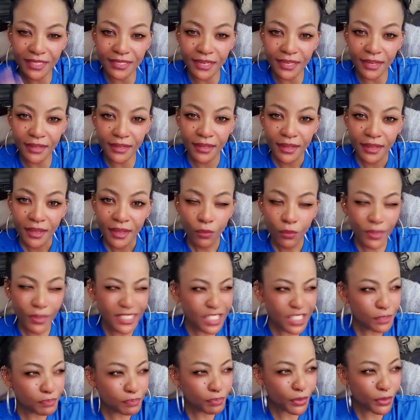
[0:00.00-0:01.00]
day, when
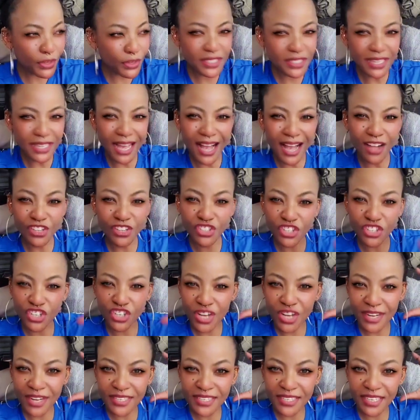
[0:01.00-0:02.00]
spirits are out here
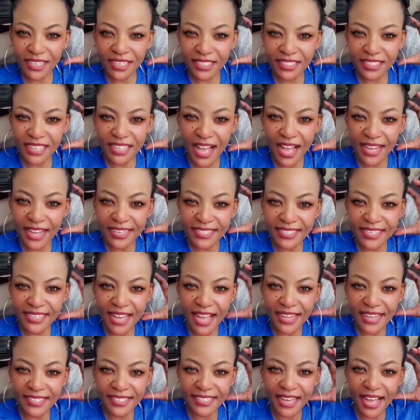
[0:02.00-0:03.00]
chanting, die,
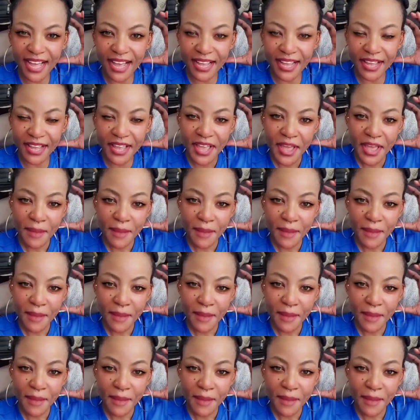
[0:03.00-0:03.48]
die, die,